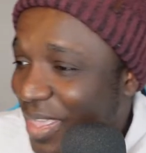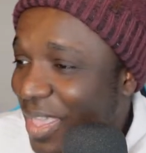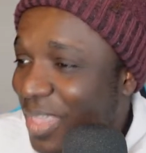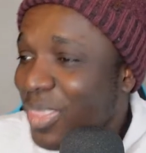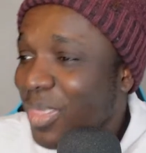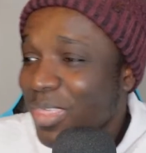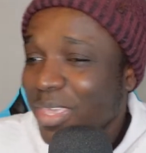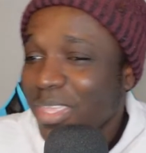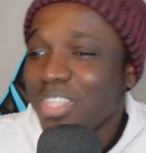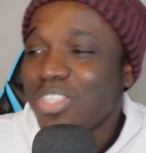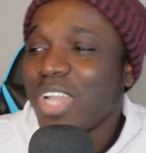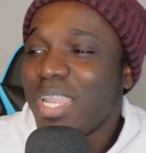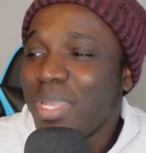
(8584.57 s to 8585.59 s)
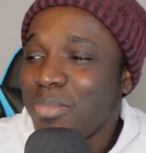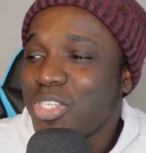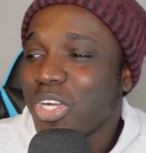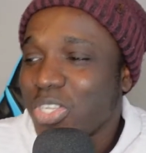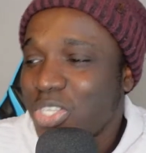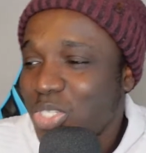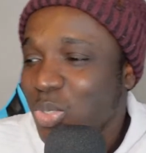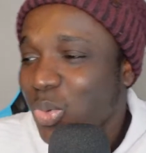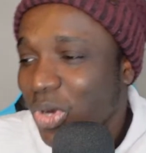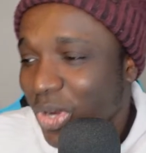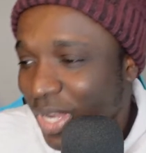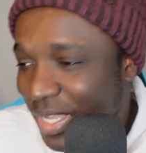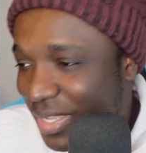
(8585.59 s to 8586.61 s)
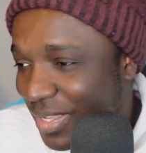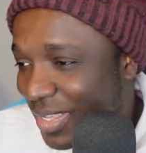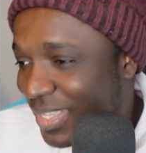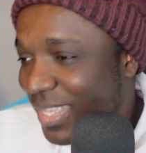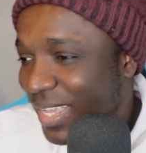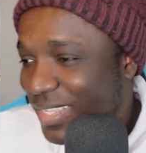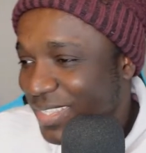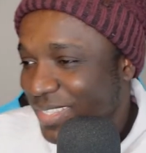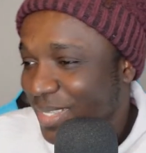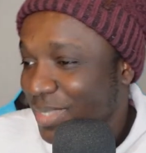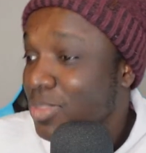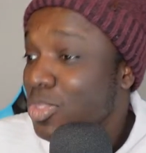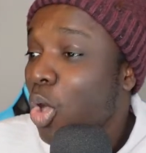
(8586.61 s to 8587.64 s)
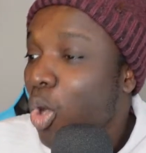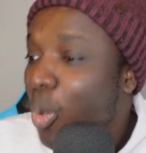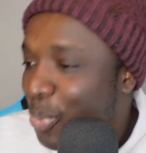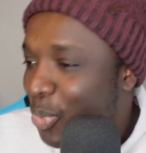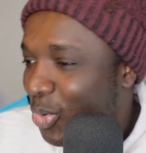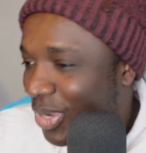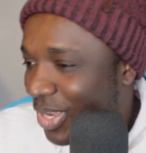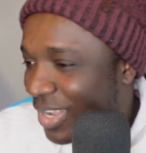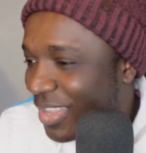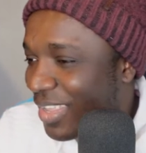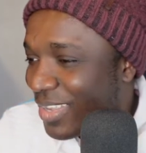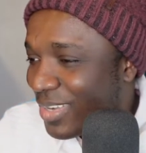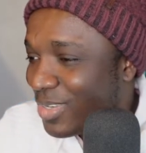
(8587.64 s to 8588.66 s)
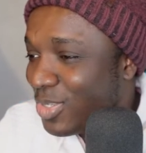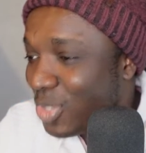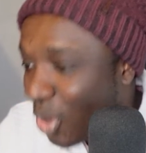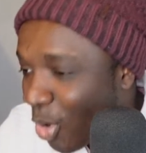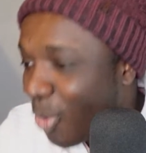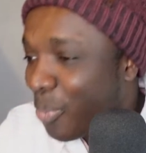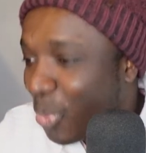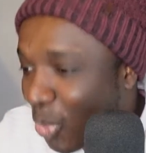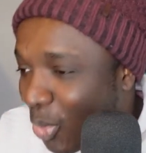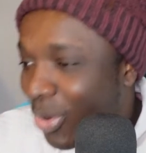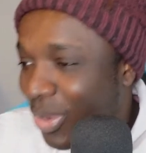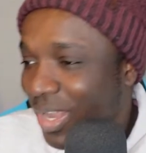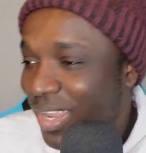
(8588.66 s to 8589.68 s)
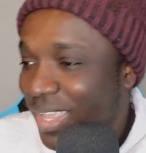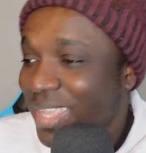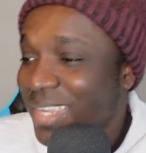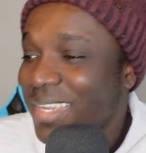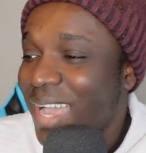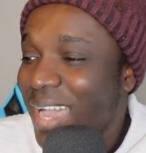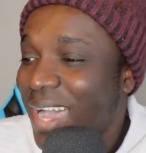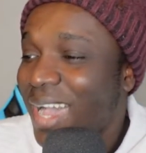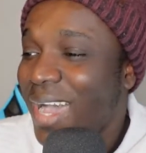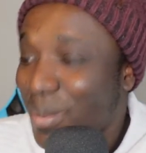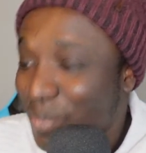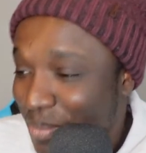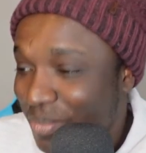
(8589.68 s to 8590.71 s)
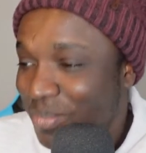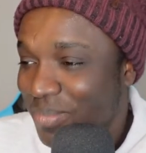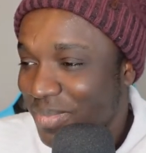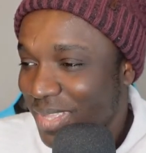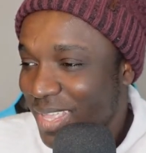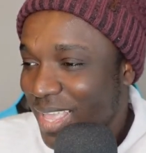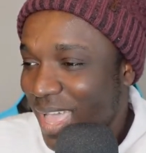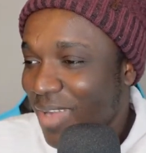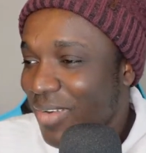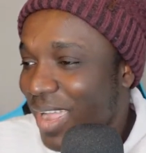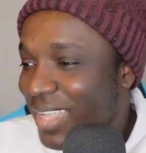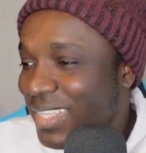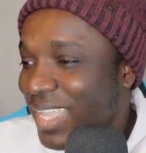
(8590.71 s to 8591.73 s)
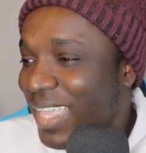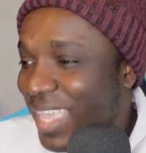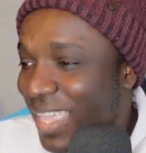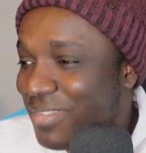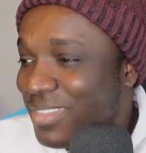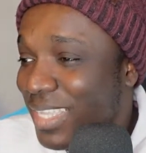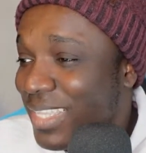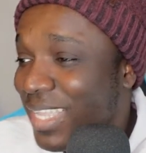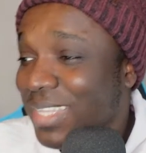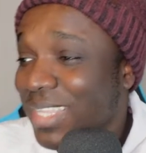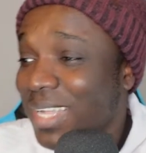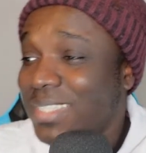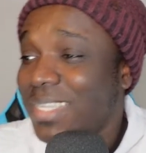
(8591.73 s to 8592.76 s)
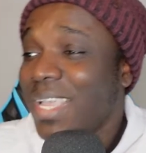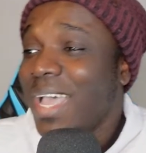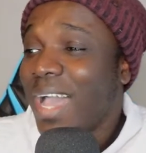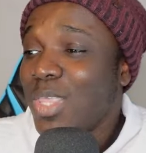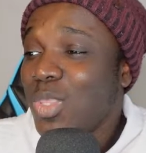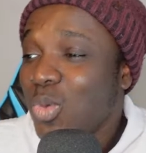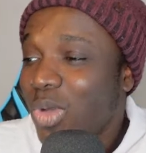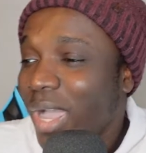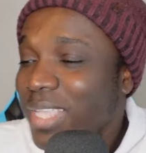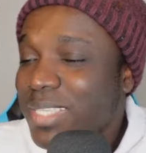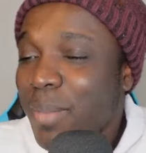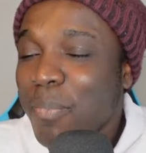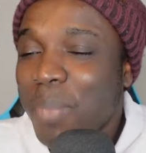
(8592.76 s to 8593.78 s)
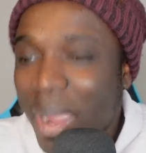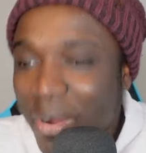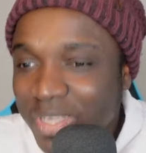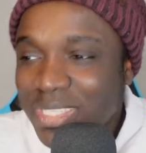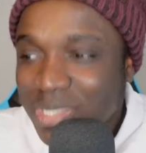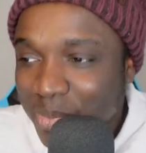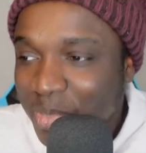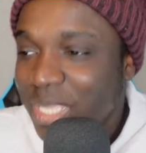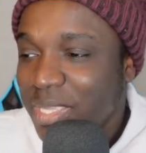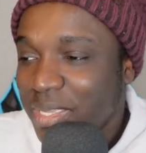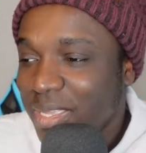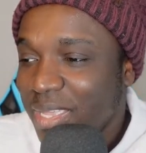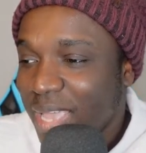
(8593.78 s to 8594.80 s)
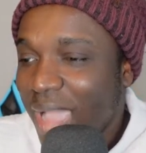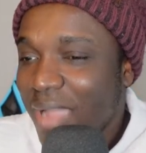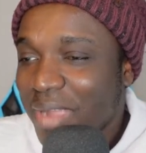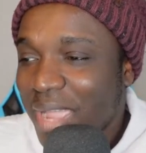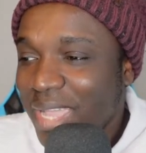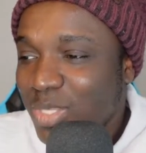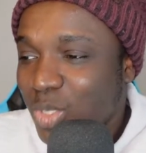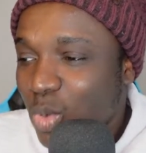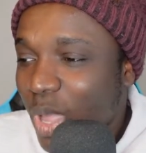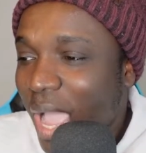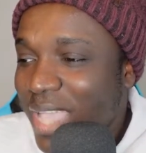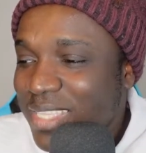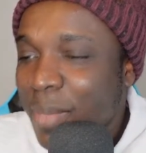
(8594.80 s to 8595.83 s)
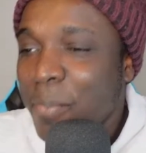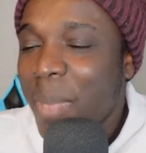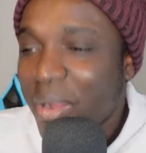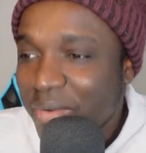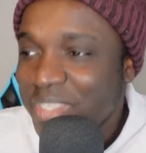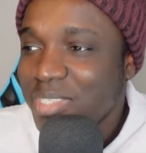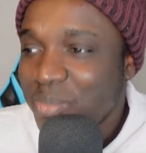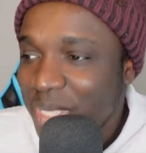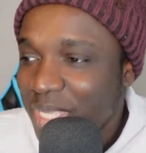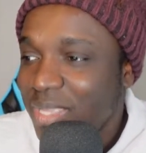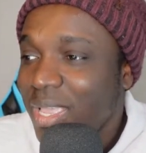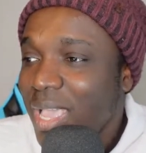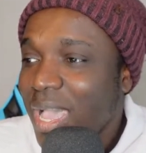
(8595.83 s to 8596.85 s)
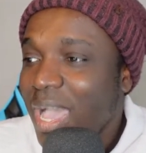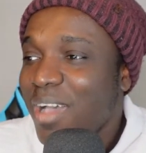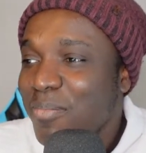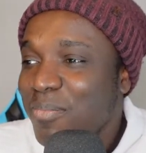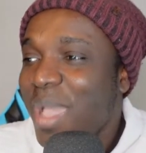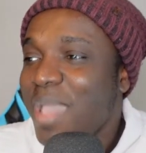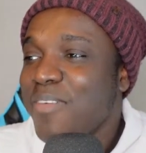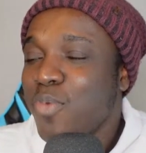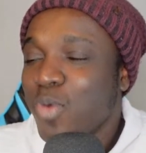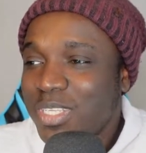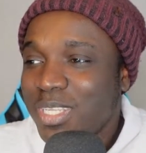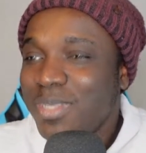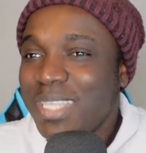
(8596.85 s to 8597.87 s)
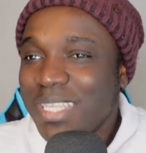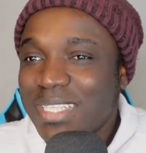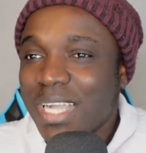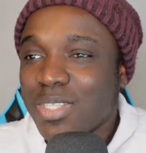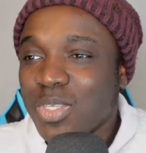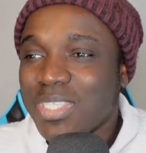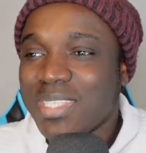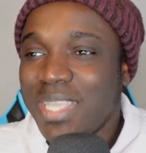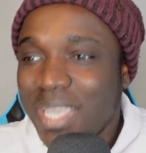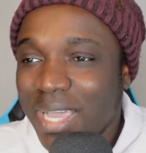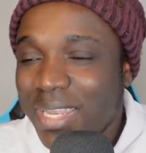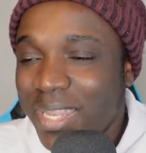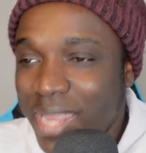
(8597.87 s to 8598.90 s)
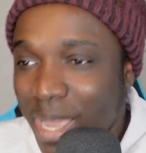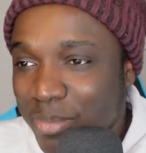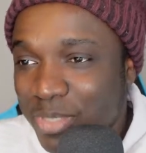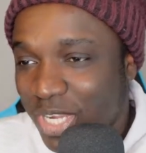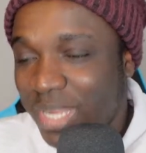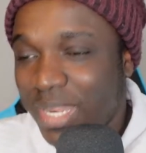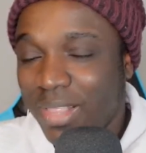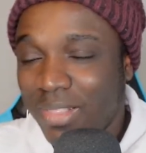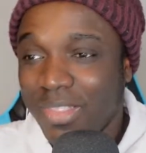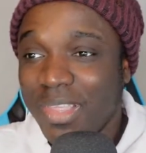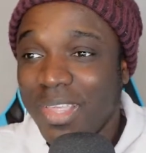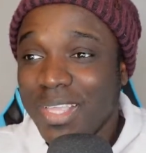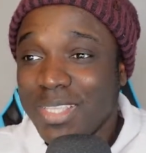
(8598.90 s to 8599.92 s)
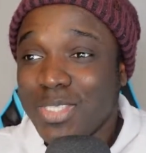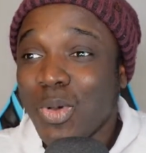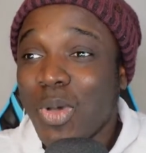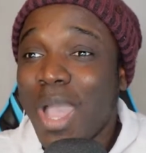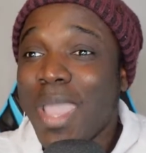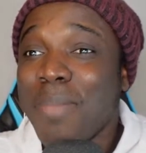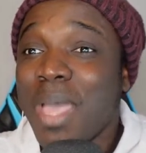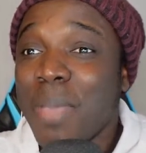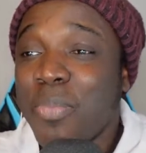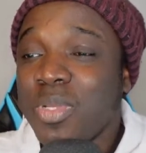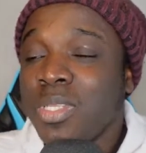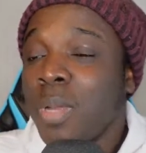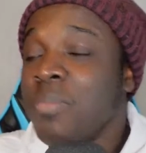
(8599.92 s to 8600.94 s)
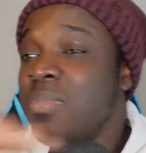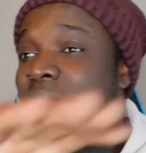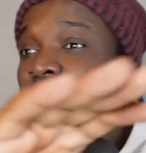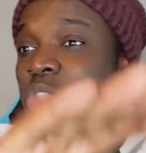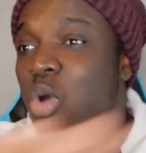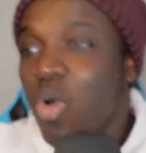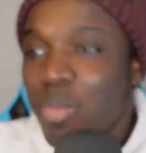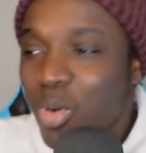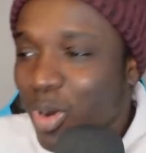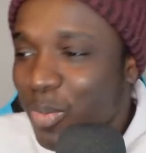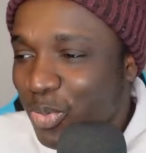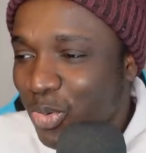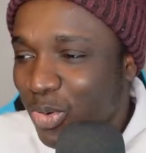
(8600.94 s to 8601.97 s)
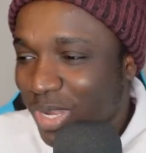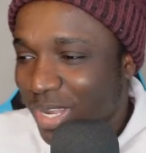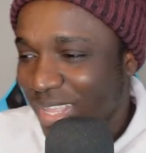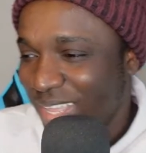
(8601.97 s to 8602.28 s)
You join him church too early. Yes. No poll. No poll. It not happen. All right. I gave TikTok that, and you guys embarrassed me. All right. You guys embarrassed me by voting TikTok to stay on the damn channel. So I am not putting up no more poll.